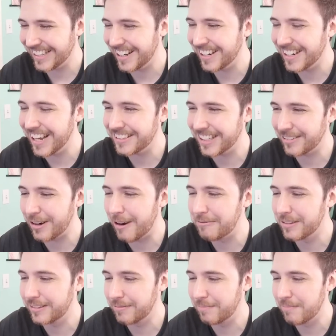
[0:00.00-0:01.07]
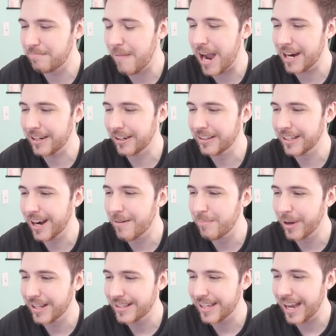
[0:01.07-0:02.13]
Nothing wrong with Mako there,
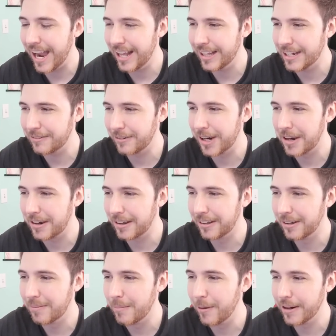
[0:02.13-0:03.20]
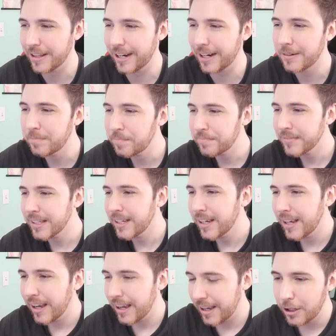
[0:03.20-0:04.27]
but I like Ryuko a little more there.
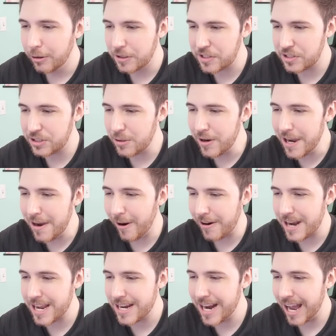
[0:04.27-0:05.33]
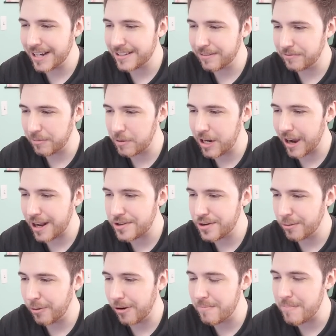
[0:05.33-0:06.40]
Oh, Sui or Hinata from
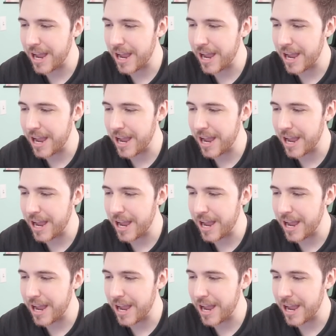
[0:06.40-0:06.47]
Kaichou wa